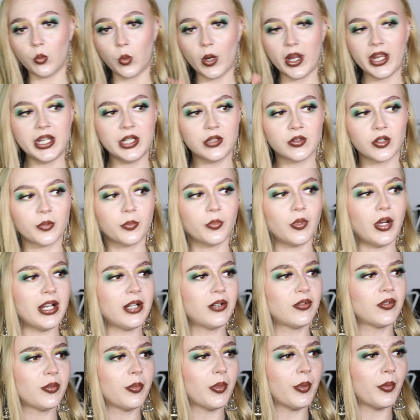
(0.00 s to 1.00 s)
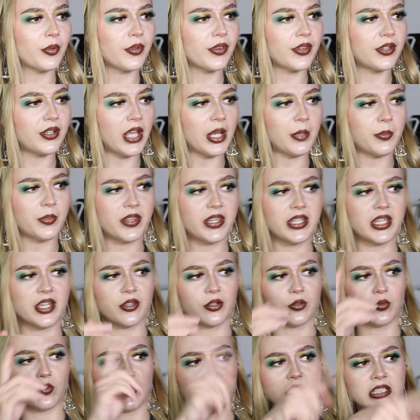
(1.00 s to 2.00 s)
Waiting Room. I don't remember the name of the
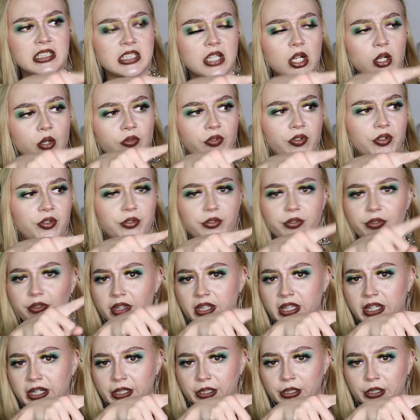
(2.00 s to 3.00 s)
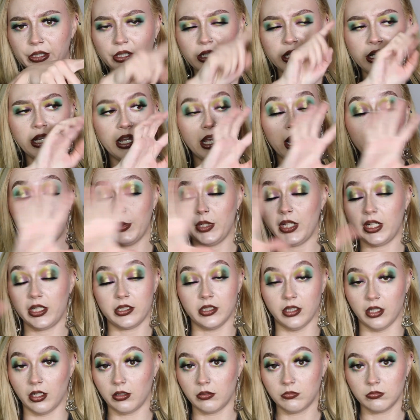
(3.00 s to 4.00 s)
other one. It's over there. I mean, I
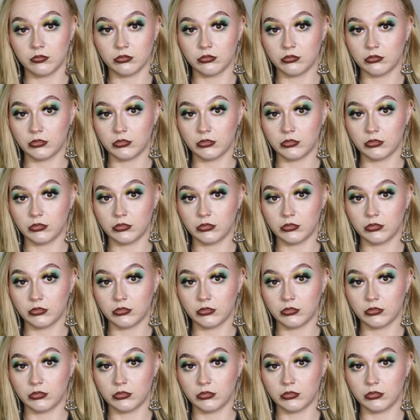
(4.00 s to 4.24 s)
can